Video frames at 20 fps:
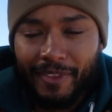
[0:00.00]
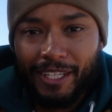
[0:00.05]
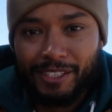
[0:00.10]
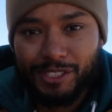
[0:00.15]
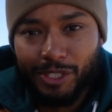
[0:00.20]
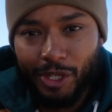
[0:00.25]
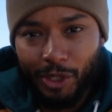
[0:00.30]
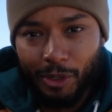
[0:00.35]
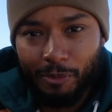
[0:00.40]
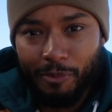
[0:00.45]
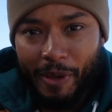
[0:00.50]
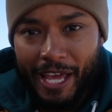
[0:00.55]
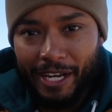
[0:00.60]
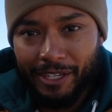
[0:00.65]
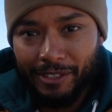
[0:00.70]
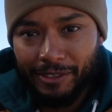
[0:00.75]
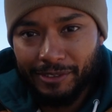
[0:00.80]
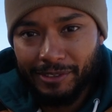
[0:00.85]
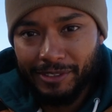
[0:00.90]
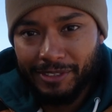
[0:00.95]
solar
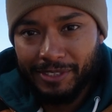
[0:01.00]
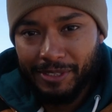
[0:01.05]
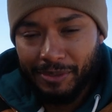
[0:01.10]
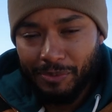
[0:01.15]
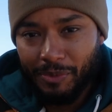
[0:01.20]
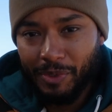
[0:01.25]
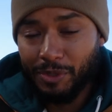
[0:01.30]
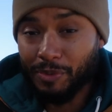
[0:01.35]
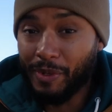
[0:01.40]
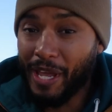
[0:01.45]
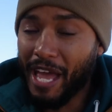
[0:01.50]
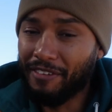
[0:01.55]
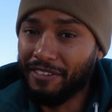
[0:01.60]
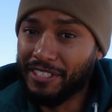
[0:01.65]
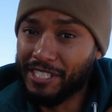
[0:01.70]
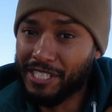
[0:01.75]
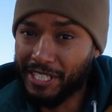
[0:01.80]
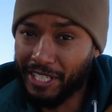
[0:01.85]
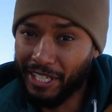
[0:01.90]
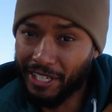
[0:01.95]
panels, which we have
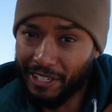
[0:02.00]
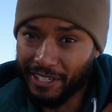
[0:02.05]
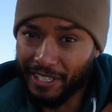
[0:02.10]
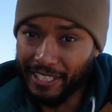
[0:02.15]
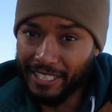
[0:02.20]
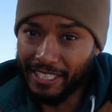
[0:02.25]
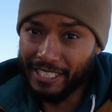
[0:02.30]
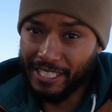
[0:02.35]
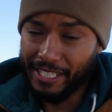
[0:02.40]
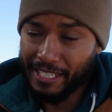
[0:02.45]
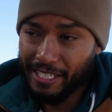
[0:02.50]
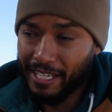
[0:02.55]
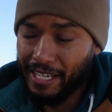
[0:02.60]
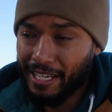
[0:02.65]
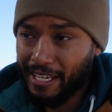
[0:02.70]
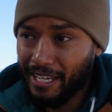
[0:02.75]
in series,